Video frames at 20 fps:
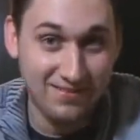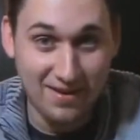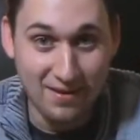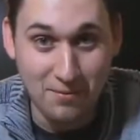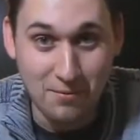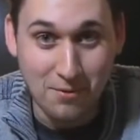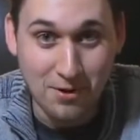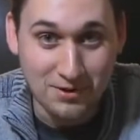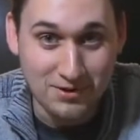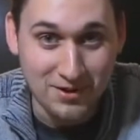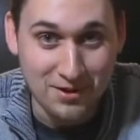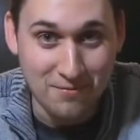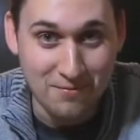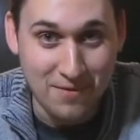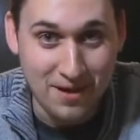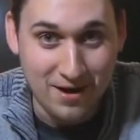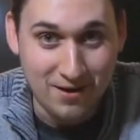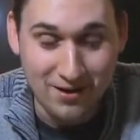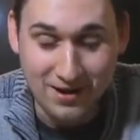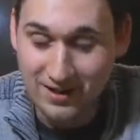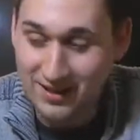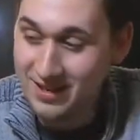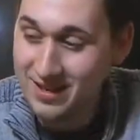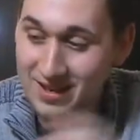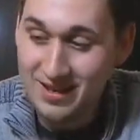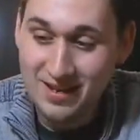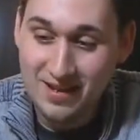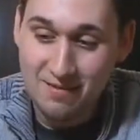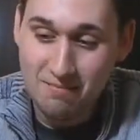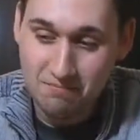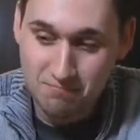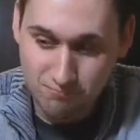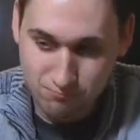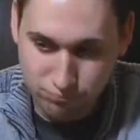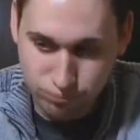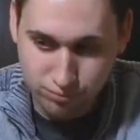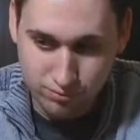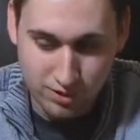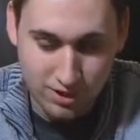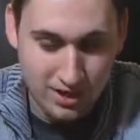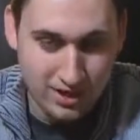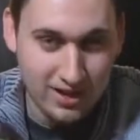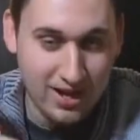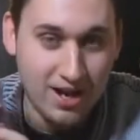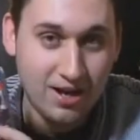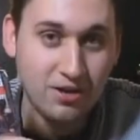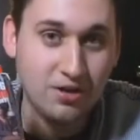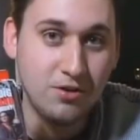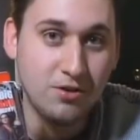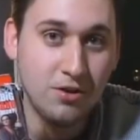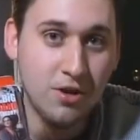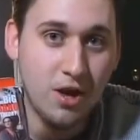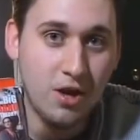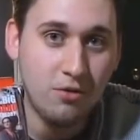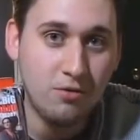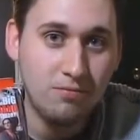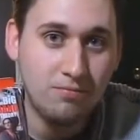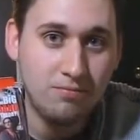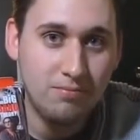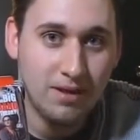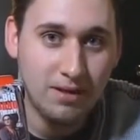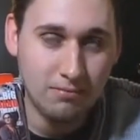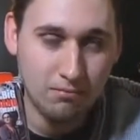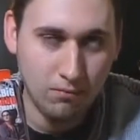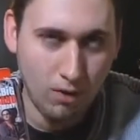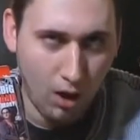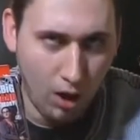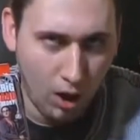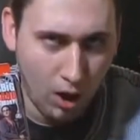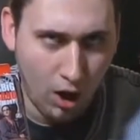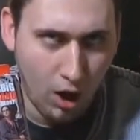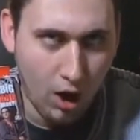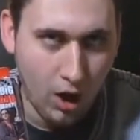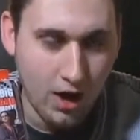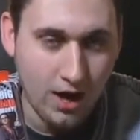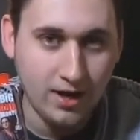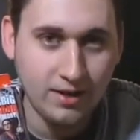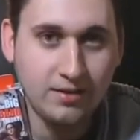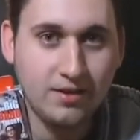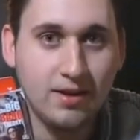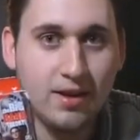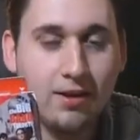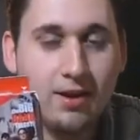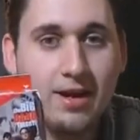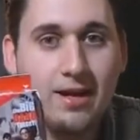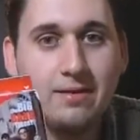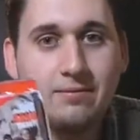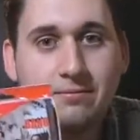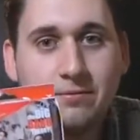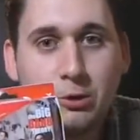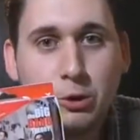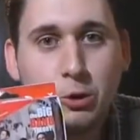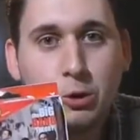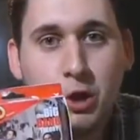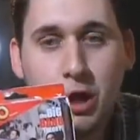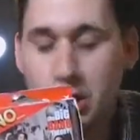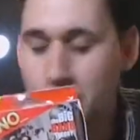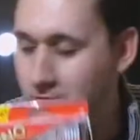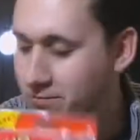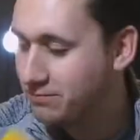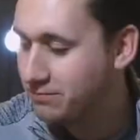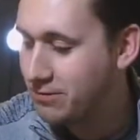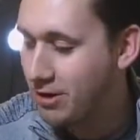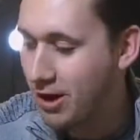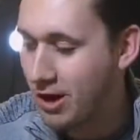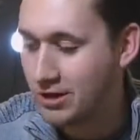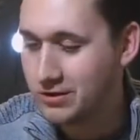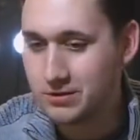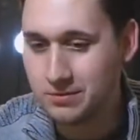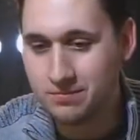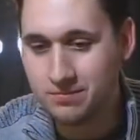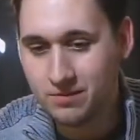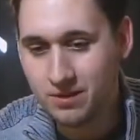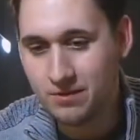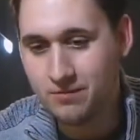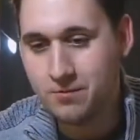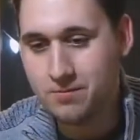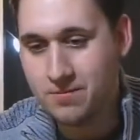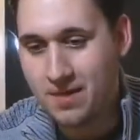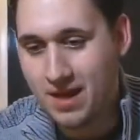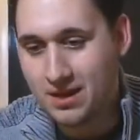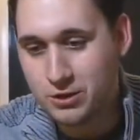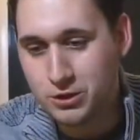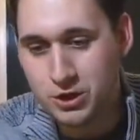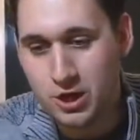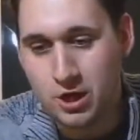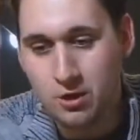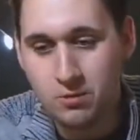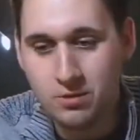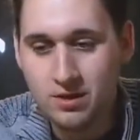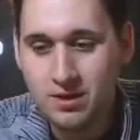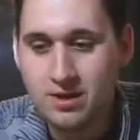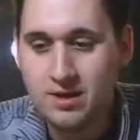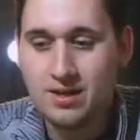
I'm about to get married. But I got Uno, Big Bang Theory, Uno. Awesome. Love that show.